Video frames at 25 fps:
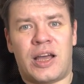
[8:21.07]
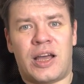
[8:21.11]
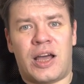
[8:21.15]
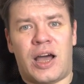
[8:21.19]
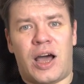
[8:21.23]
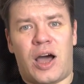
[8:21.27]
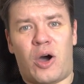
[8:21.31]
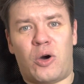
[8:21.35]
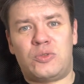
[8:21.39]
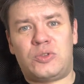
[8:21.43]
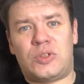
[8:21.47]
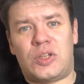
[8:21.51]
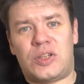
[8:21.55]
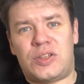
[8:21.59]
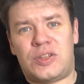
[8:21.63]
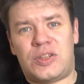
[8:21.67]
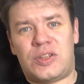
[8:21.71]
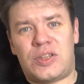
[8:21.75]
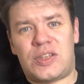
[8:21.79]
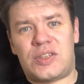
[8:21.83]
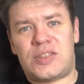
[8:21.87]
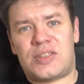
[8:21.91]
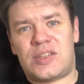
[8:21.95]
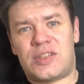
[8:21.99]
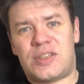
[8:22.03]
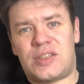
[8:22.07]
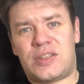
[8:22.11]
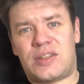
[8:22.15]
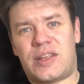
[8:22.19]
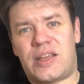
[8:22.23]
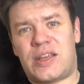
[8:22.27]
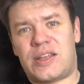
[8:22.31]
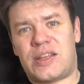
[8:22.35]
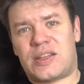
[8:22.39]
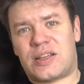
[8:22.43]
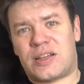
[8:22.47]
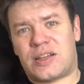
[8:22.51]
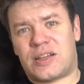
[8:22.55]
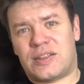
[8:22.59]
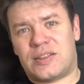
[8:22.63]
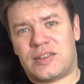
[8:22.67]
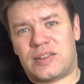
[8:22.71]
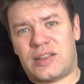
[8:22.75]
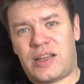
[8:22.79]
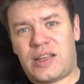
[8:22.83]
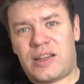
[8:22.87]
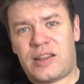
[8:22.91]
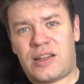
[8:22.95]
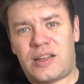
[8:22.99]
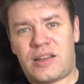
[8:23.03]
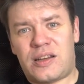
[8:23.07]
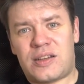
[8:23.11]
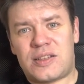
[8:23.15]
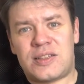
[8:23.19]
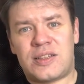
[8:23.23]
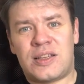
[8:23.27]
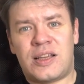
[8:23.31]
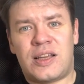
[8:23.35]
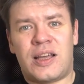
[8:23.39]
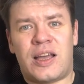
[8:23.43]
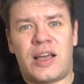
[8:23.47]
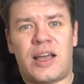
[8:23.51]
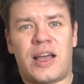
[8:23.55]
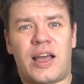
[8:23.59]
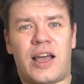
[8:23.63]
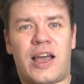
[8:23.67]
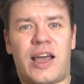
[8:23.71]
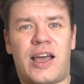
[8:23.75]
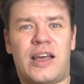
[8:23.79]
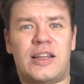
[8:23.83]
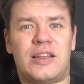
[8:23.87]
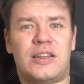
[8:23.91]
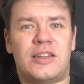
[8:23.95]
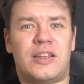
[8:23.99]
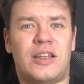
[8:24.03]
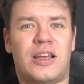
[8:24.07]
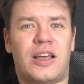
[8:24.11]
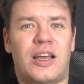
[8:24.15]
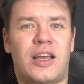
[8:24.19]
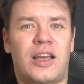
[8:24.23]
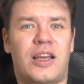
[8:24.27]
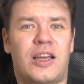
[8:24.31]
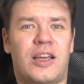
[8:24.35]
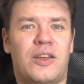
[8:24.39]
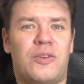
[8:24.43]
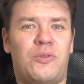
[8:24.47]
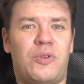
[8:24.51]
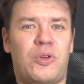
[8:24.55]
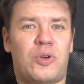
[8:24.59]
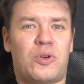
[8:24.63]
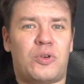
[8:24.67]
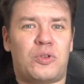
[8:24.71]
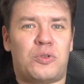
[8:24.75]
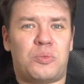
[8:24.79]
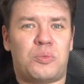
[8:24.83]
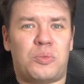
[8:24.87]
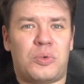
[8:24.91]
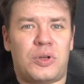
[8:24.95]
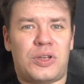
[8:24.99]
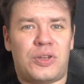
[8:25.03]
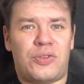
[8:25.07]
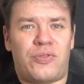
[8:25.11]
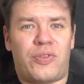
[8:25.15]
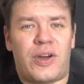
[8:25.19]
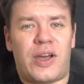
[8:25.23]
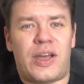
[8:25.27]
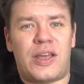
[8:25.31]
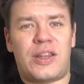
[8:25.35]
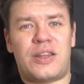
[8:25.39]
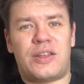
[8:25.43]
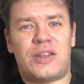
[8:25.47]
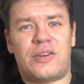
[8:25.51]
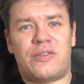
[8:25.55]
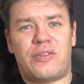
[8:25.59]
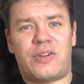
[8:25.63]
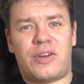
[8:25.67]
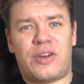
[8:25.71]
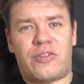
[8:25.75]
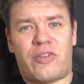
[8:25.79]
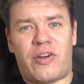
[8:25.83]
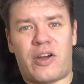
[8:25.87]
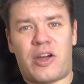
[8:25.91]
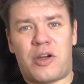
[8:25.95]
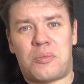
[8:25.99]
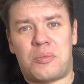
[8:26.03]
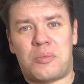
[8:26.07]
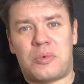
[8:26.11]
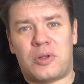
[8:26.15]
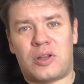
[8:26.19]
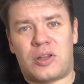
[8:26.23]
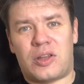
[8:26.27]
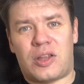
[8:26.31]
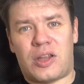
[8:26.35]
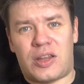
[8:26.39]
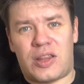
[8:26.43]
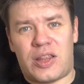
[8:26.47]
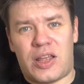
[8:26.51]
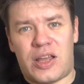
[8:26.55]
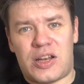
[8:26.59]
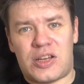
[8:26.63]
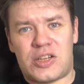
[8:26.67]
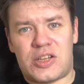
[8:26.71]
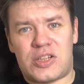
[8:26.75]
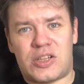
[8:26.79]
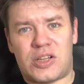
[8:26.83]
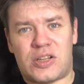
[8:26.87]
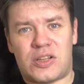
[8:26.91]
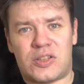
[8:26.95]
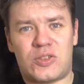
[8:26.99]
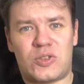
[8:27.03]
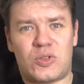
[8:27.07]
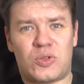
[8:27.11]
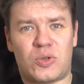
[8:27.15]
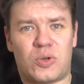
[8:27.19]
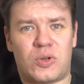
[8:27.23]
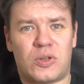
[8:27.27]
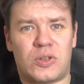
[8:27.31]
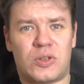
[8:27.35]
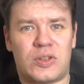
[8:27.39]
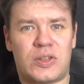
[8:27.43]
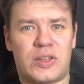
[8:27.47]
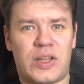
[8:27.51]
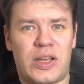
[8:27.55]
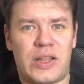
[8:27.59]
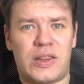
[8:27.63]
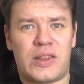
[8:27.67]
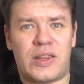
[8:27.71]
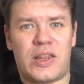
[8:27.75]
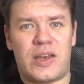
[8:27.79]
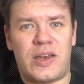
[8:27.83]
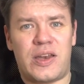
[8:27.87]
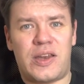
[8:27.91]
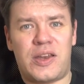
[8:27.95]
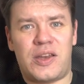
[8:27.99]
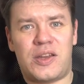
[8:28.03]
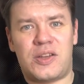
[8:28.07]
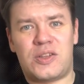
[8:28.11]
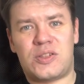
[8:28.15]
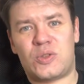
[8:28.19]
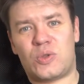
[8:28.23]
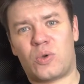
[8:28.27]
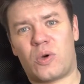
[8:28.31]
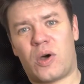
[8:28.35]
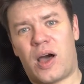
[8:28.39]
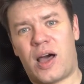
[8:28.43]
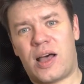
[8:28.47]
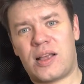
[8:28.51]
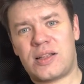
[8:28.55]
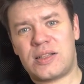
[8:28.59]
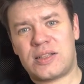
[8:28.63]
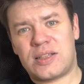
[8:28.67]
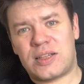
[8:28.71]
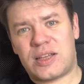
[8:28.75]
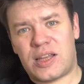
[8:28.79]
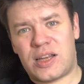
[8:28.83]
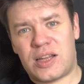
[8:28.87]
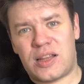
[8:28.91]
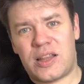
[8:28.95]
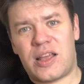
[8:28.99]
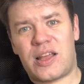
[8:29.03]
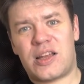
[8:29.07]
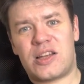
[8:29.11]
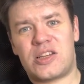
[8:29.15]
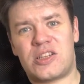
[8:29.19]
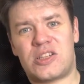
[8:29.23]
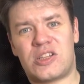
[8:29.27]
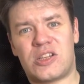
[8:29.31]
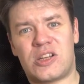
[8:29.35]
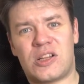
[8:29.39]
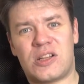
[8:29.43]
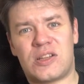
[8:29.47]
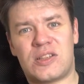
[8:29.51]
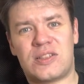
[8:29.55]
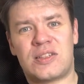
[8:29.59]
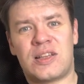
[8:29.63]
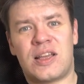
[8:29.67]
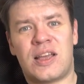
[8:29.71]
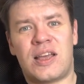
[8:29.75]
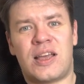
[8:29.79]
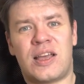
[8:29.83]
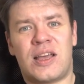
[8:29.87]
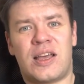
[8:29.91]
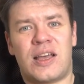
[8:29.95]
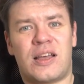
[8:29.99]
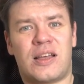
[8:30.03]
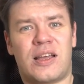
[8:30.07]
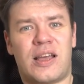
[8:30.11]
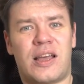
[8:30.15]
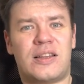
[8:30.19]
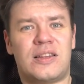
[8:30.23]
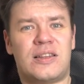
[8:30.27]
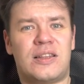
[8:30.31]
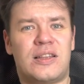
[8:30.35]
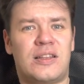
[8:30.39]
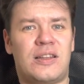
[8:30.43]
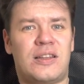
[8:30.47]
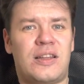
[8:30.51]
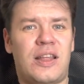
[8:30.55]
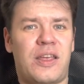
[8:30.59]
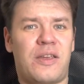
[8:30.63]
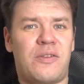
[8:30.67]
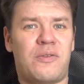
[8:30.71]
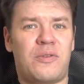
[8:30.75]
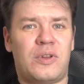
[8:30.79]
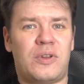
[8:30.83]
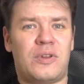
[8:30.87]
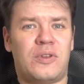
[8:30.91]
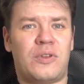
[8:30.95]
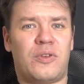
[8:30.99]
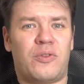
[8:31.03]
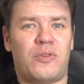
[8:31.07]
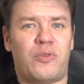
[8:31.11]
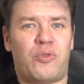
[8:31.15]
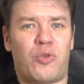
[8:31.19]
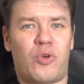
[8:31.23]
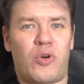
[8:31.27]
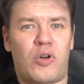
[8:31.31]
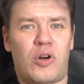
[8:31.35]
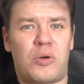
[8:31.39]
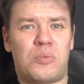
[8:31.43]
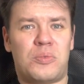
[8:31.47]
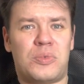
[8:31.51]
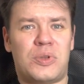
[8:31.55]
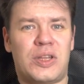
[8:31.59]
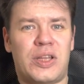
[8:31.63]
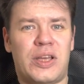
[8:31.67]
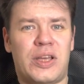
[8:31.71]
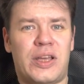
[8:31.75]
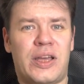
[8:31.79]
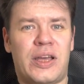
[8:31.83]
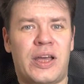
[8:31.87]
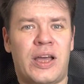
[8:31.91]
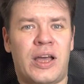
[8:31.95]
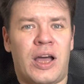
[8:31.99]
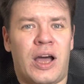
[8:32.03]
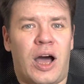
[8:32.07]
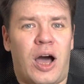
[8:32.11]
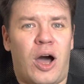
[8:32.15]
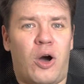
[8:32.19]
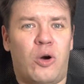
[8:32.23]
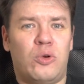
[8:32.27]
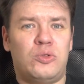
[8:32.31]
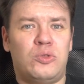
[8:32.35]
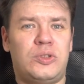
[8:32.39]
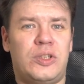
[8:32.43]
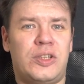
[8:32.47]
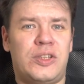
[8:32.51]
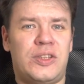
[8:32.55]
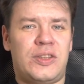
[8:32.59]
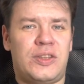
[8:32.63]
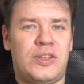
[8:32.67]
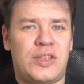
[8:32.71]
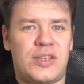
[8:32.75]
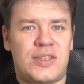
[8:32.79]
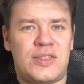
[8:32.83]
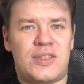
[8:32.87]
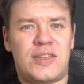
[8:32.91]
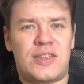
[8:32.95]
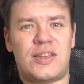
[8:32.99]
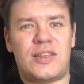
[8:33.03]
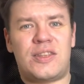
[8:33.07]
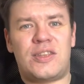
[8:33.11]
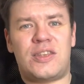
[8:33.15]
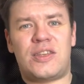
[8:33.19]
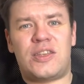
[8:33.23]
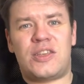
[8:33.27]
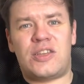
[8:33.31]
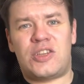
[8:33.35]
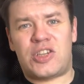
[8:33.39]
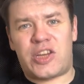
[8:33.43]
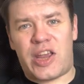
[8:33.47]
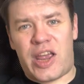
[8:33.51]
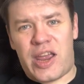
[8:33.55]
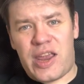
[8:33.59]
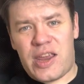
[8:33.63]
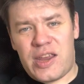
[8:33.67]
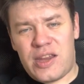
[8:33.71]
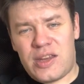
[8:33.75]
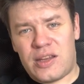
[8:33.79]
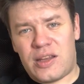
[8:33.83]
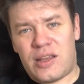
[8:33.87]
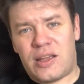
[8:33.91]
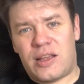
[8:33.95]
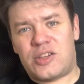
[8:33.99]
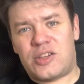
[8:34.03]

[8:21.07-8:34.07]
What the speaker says: authenticity data containers, and we could modify the verifiable credentials to contain the links to other credentials, and they will form the authenticity chained